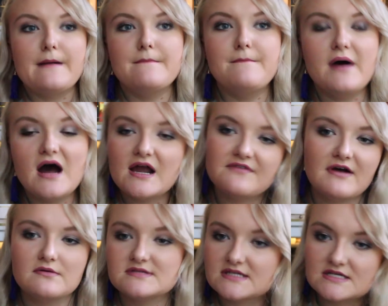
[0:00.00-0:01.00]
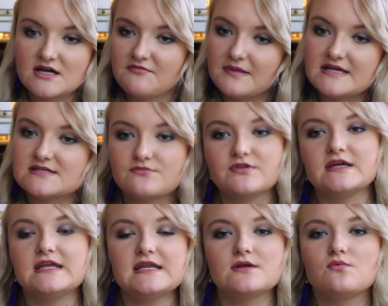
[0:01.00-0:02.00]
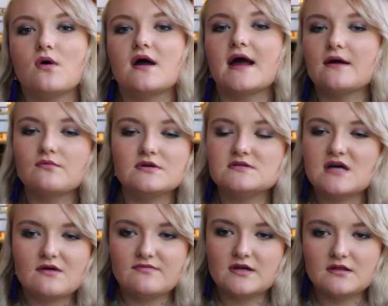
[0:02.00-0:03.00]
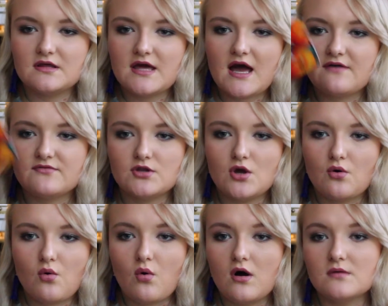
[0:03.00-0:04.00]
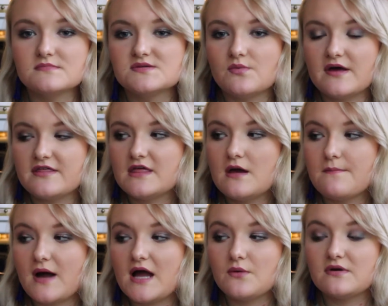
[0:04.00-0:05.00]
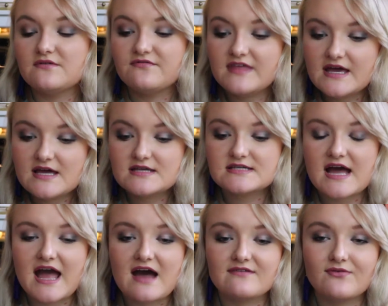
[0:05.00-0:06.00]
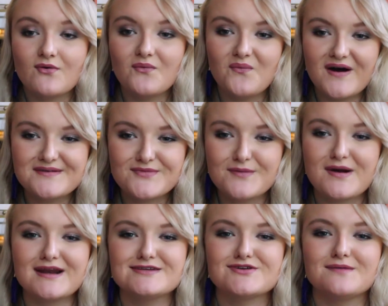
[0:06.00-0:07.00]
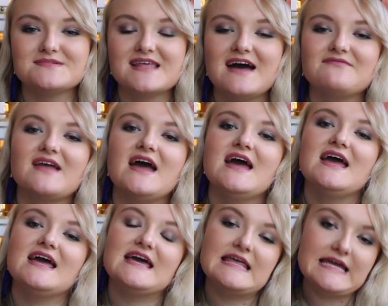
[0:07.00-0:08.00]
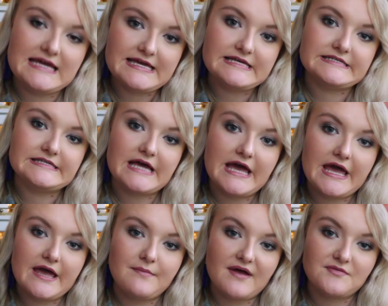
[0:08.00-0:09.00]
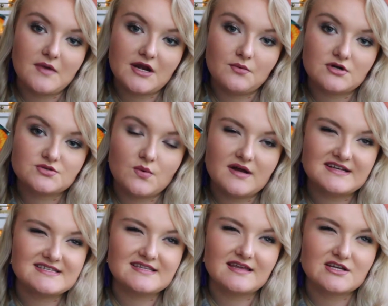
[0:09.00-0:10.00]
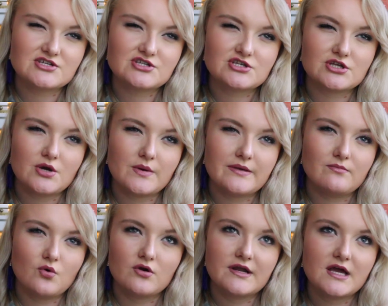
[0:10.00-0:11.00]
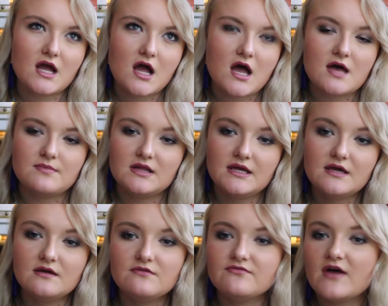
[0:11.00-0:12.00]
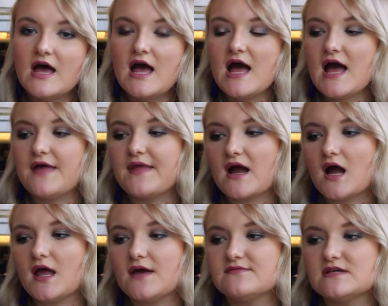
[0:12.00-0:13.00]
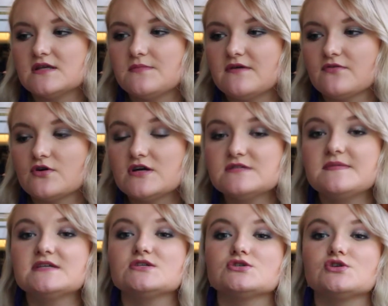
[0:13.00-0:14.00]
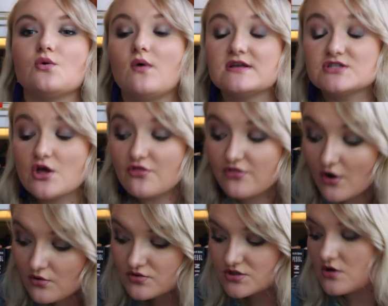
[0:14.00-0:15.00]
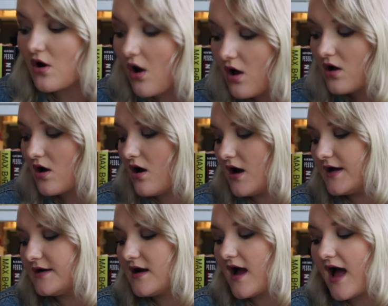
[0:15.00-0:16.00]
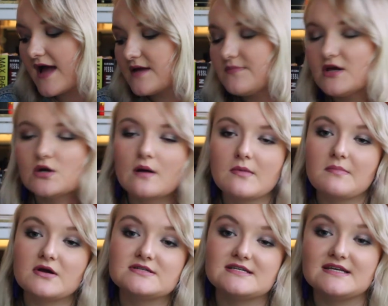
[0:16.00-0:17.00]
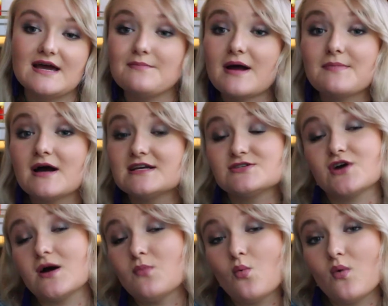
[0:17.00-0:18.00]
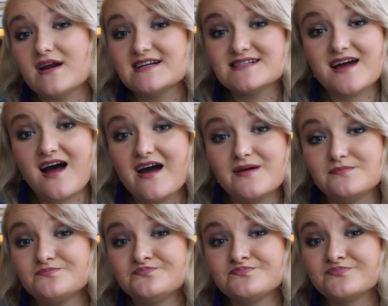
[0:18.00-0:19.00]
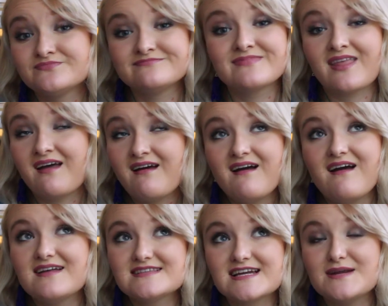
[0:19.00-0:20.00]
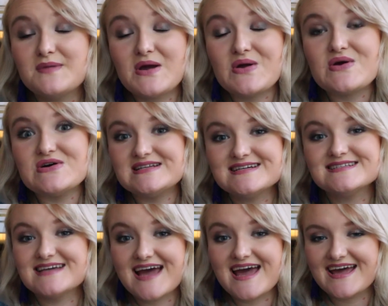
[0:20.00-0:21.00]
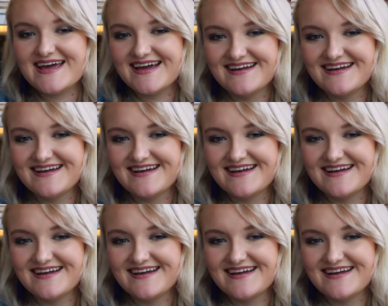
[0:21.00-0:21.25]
But if I was in a tough place and really needed one, I would definitely have no qualms with buying one of these. I have one more body scrub left. It is a Bath & Body Works one. It's in, like, Snowy Morning, I believe. And that got gifted to me for Christmas. So once those are all gone, I can be a normal person and buy body scrub one at a time. It's gonna be a good day.